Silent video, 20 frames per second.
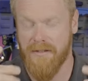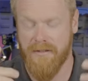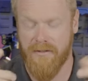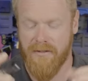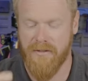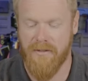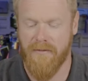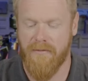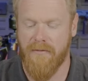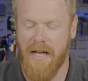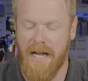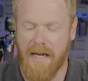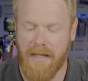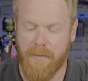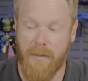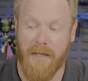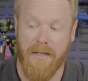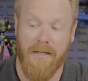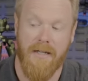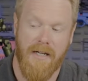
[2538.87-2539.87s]
It's just a
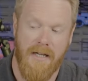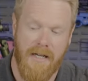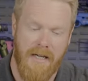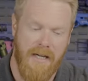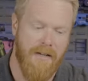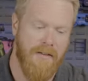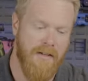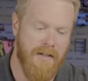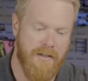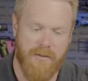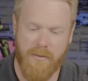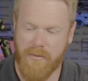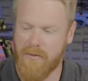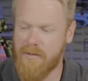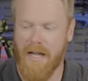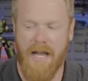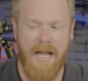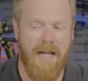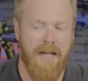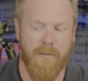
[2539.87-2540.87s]
fact. But this was
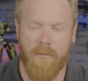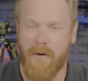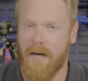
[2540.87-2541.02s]
hanging